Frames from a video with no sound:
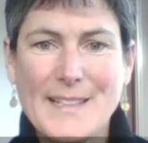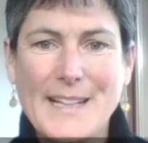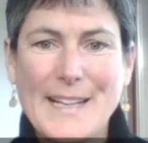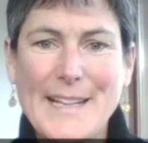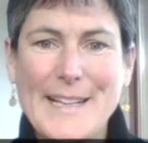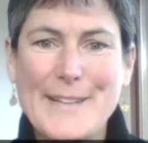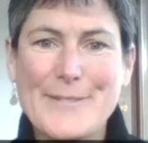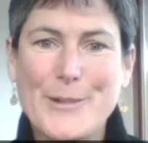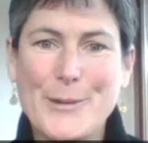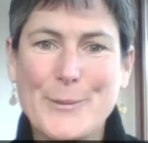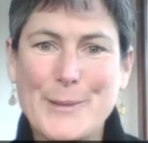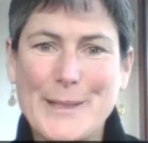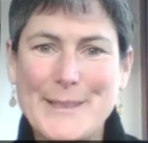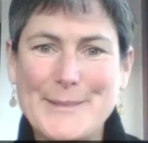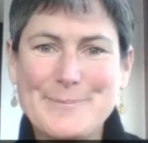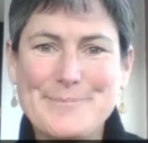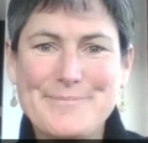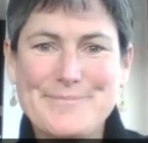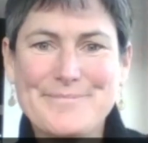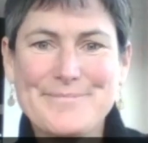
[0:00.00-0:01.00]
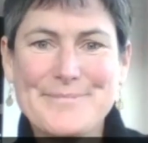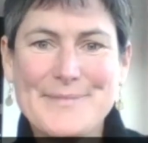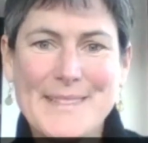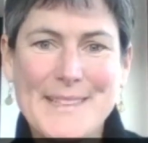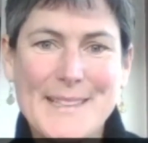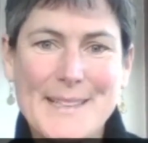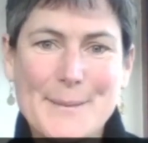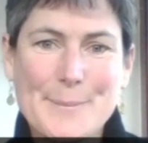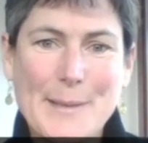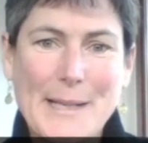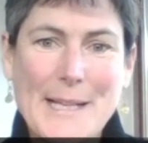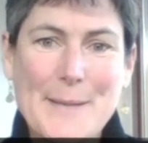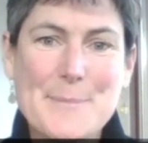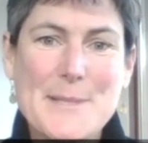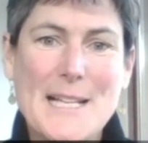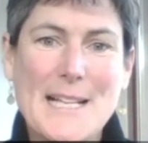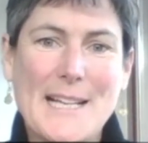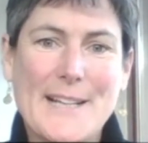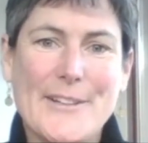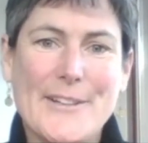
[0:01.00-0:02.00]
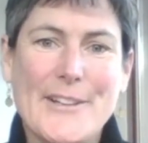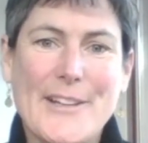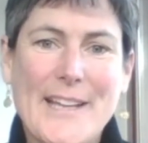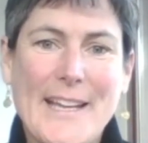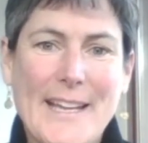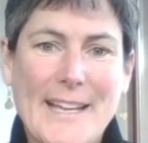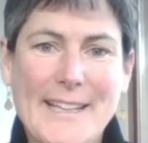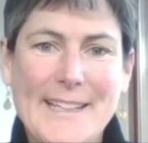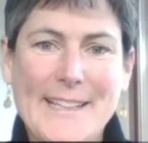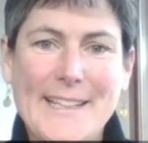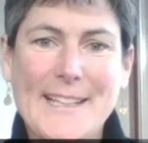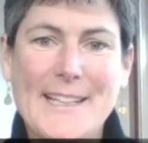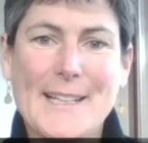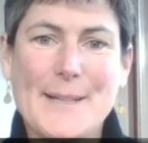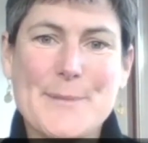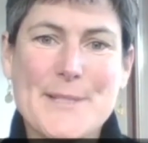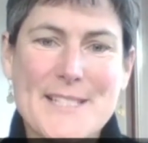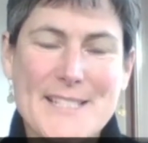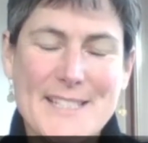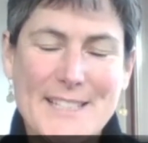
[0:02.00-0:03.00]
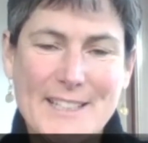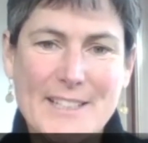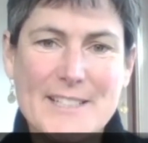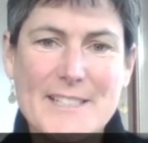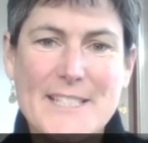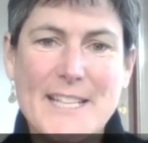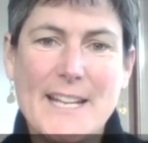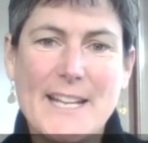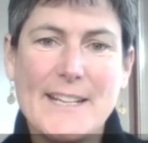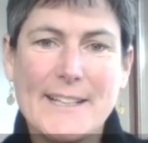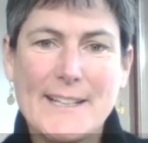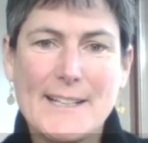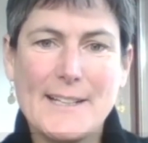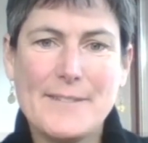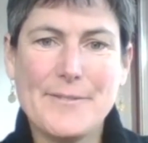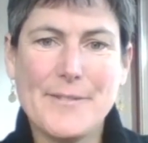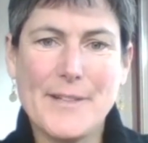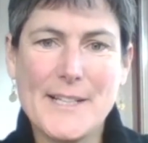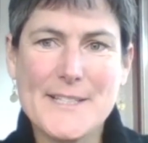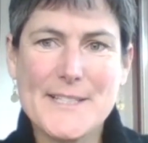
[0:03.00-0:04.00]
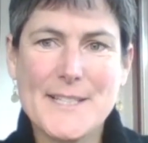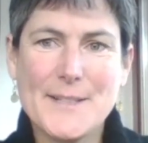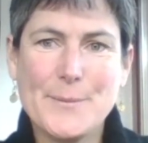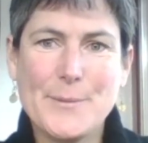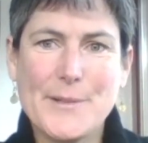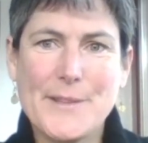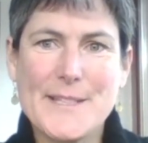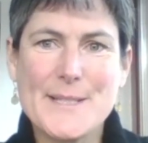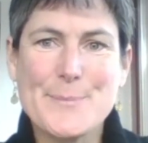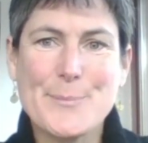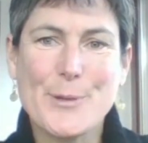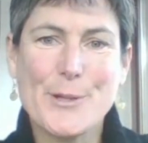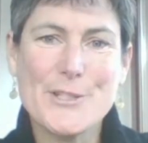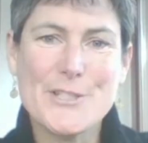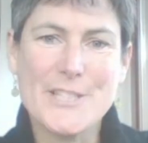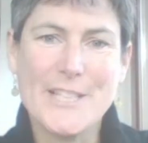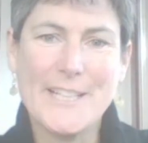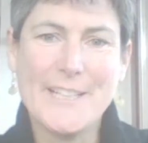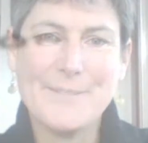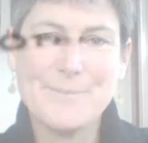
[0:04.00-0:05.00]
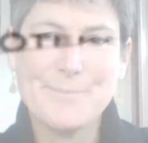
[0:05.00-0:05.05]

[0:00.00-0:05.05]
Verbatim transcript: Hi everyone, my name is Claire O'Kane. I'm a Senior Technical Advisor with this project.